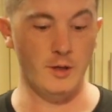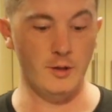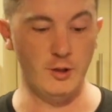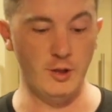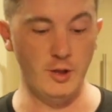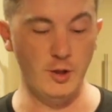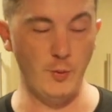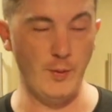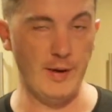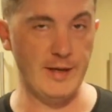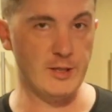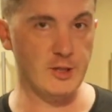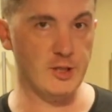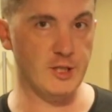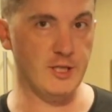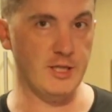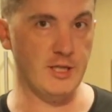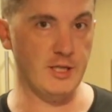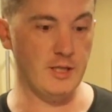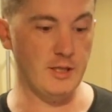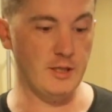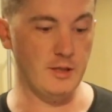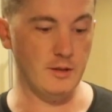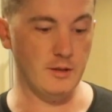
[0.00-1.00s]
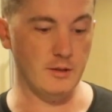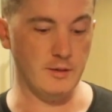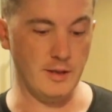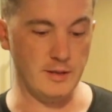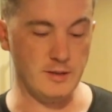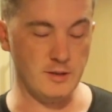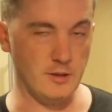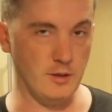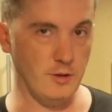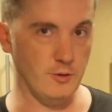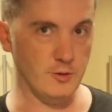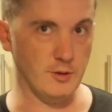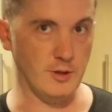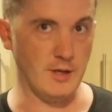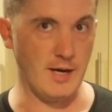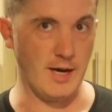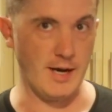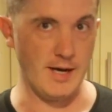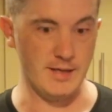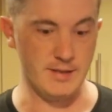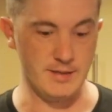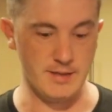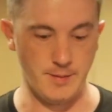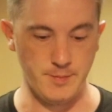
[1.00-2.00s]
UHT. That's ultra
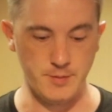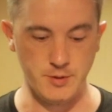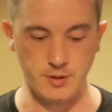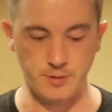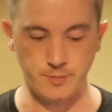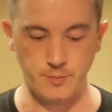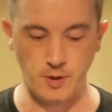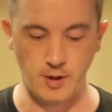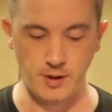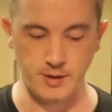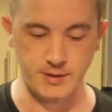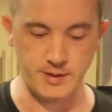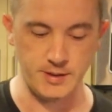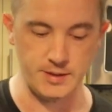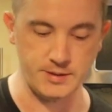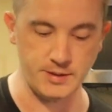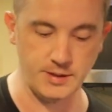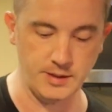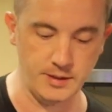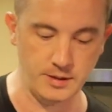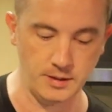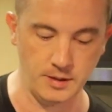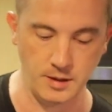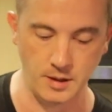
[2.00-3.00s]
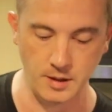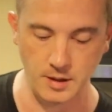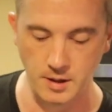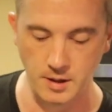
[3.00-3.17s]
high temperature processing.